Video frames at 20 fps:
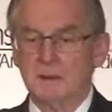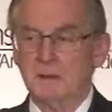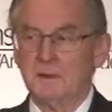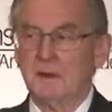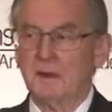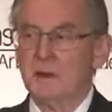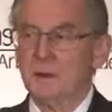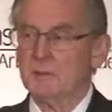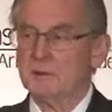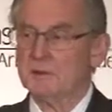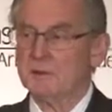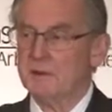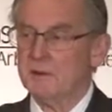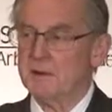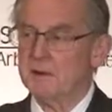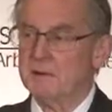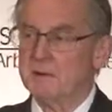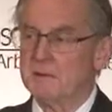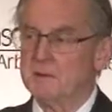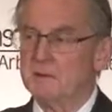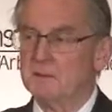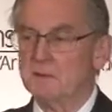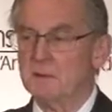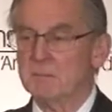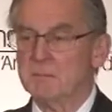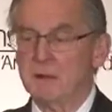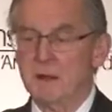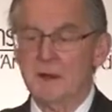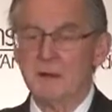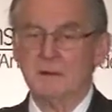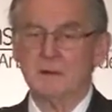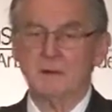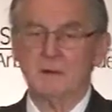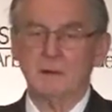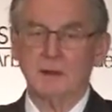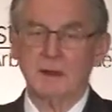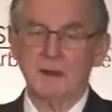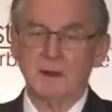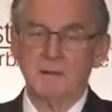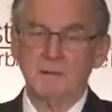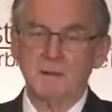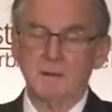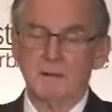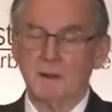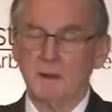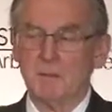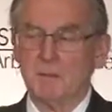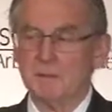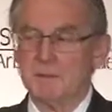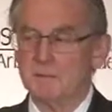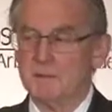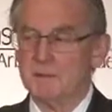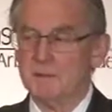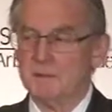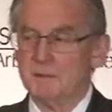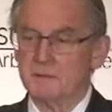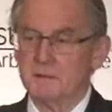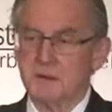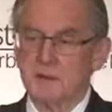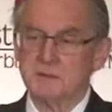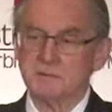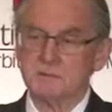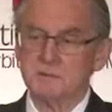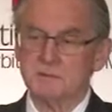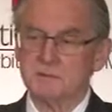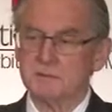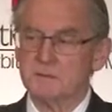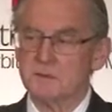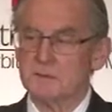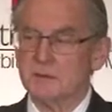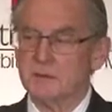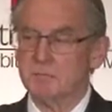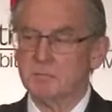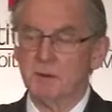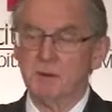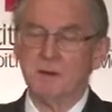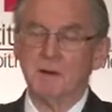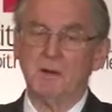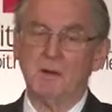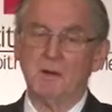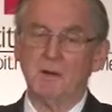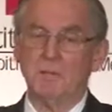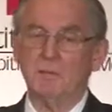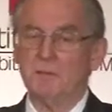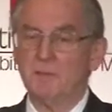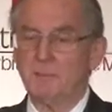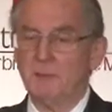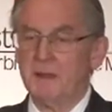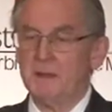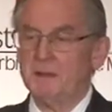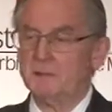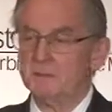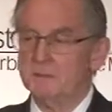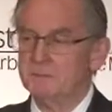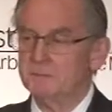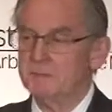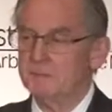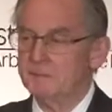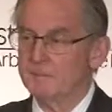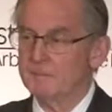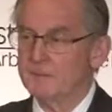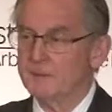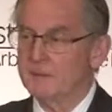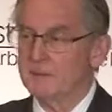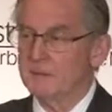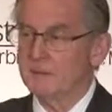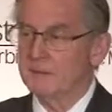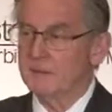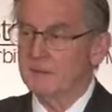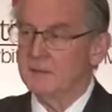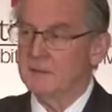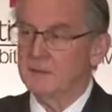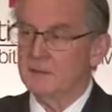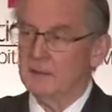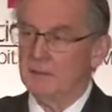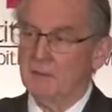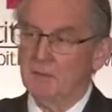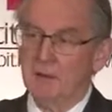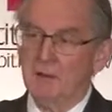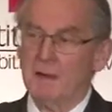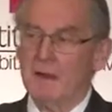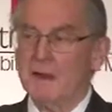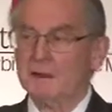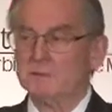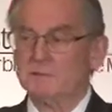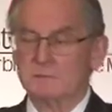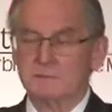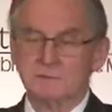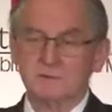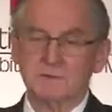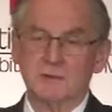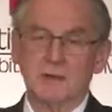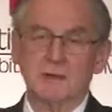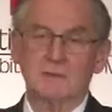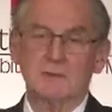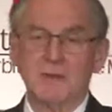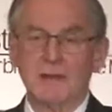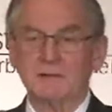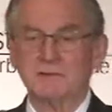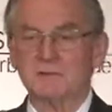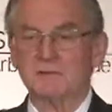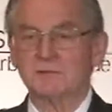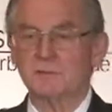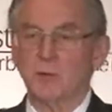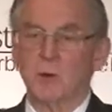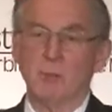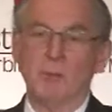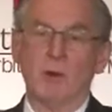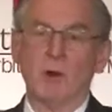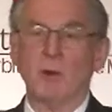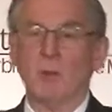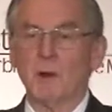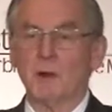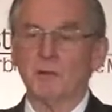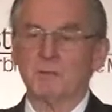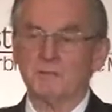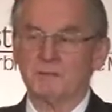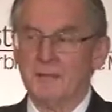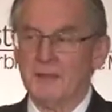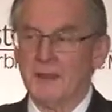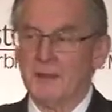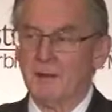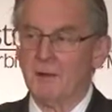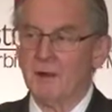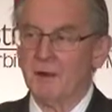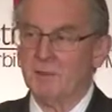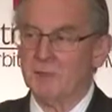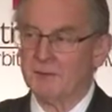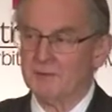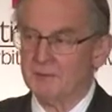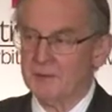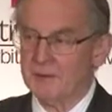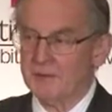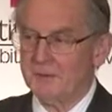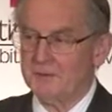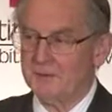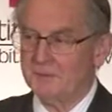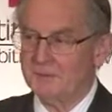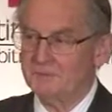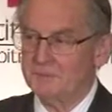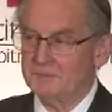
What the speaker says: arbitrator to a panel and the arbitrator doesn't bring home the bacon, well, that's no more work for that arbitrator.